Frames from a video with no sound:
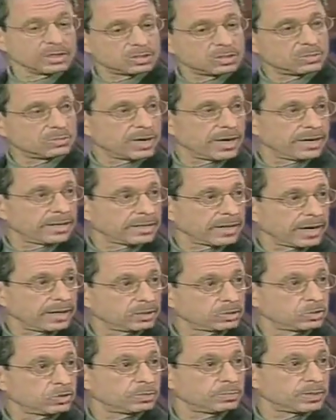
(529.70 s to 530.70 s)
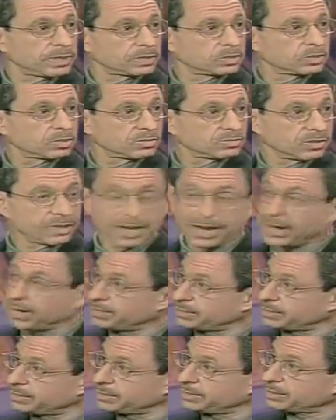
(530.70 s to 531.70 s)
to make a true picture of
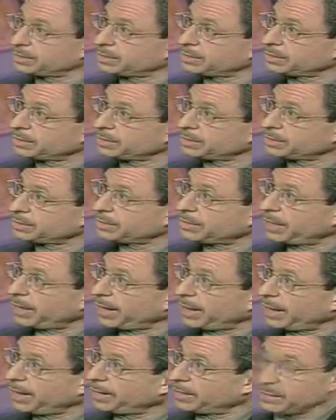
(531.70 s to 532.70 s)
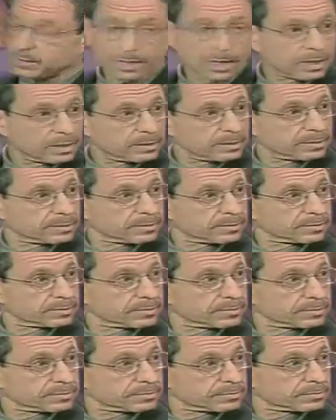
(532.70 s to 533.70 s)
reality. I think that's right. A
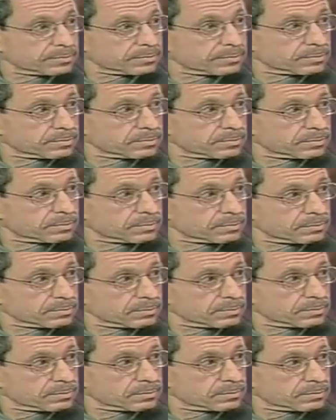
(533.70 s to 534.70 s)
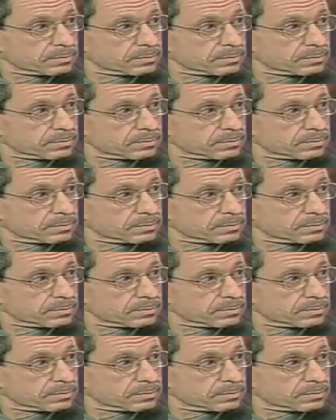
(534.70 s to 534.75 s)
complete and integral science